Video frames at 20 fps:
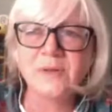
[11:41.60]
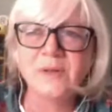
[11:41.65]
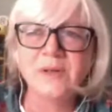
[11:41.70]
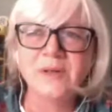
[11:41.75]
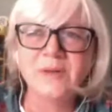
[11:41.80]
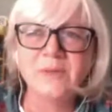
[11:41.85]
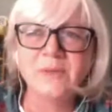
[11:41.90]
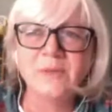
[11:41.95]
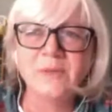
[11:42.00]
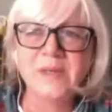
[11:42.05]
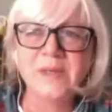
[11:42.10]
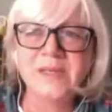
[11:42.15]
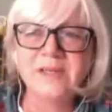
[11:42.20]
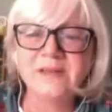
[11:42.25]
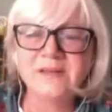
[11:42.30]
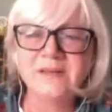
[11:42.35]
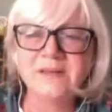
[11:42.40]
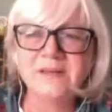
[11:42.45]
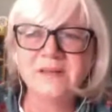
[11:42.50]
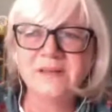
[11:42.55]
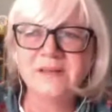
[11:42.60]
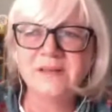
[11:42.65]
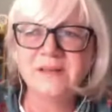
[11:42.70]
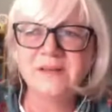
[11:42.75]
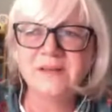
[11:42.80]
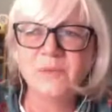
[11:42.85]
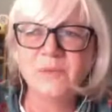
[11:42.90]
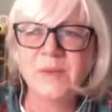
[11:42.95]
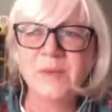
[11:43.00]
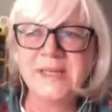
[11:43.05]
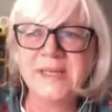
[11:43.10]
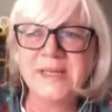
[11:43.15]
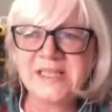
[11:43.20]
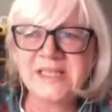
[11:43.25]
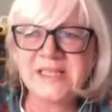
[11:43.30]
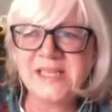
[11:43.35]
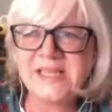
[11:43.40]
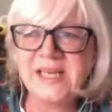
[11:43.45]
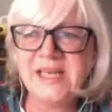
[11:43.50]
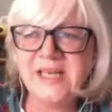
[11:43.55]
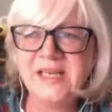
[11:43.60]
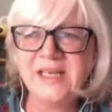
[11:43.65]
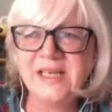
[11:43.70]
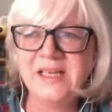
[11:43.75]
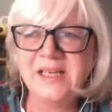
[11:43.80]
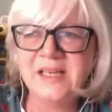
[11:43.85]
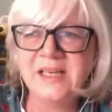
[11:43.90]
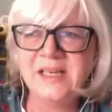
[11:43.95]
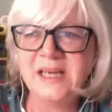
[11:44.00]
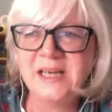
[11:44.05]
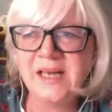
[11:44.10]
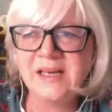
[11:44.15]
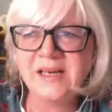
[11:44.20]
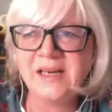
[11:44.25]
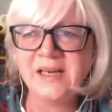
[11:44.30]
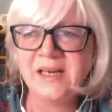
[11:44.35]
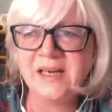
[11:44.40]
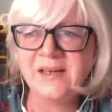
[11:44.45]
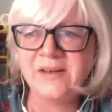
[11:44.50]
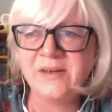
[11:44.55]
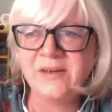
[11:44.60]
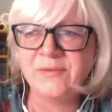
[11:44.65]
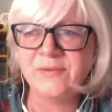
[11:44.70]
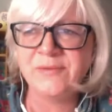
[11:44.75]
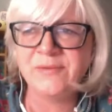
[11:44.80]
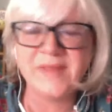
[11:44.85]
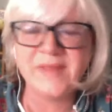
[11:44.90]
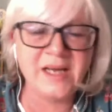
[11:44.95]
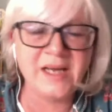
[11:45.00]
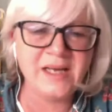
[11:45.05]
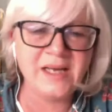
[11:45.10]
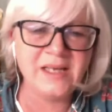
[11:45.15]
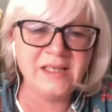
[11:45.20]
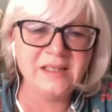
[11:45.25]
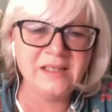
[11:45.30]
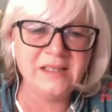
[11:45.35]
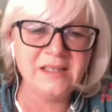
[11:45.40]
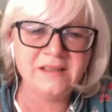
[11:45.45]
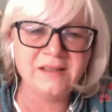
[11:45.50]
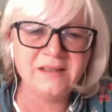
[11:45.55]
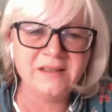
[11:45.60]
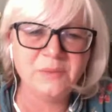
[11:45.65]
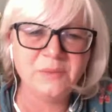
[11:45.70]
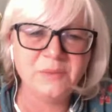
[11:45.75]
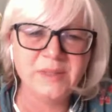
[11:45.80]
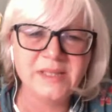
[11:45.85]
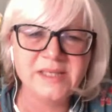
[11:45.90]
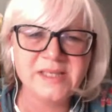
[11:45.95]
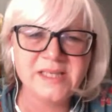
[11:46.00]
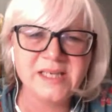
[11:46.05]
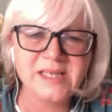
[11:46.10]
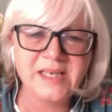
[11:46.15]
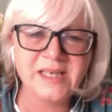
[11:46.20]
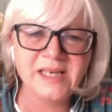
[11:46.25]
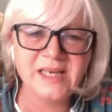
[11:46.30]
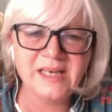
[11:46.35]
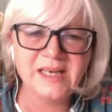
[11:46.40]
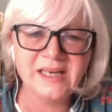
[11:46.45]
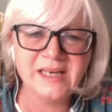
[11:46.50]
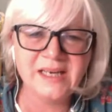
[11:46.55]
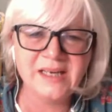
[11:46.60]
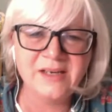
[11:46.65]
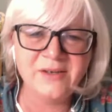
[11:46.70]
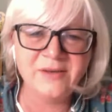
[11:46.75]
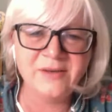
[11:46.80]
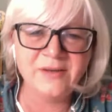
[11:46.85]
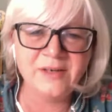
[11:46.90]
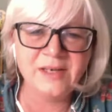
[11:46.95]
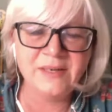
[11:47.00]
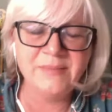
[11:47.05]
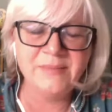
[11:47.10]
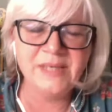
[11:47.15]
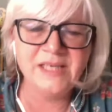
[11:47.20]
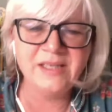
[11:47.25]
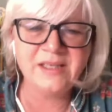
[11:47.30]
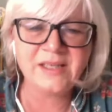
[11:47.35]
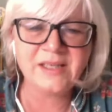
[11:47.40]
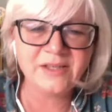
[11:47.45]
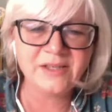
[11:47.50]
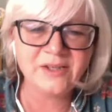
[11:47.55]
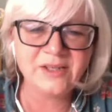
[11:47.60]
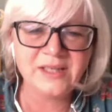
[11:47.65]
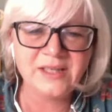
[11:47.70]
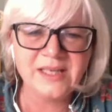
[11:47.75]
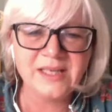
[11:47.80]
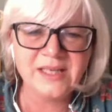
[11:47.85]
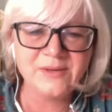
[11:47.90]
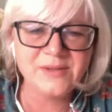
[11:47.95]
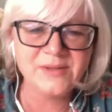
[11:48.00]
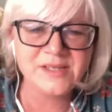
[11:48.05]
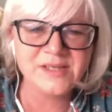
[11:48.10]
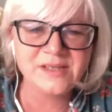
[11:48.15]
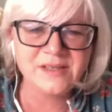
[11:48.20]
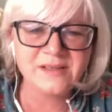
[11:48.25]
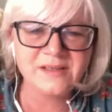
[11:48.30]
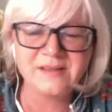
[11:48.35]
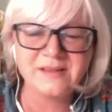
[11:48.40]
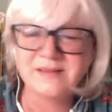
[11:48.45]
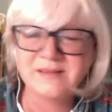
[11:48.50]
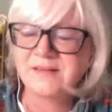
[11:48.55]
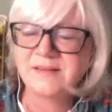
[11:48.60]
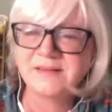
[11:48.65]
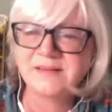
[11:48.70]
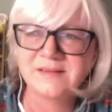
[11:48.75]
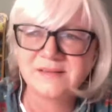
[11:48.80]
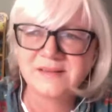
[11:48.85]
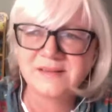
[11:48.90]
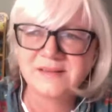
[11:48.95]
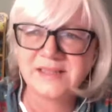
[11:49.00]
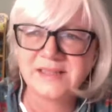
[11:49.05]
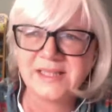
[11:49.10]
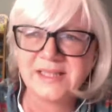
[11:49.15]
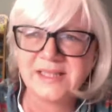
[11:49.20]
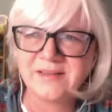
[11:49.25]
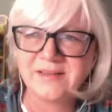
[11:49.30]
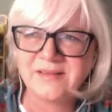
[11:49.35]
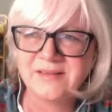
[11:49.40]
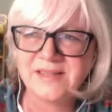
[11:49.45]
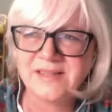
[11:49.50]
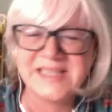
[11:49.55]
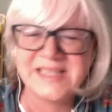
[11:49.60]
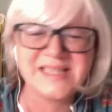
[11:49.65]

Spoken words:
what does he get out of that? What does he get out of? I mean, clearly that was it. Like, does that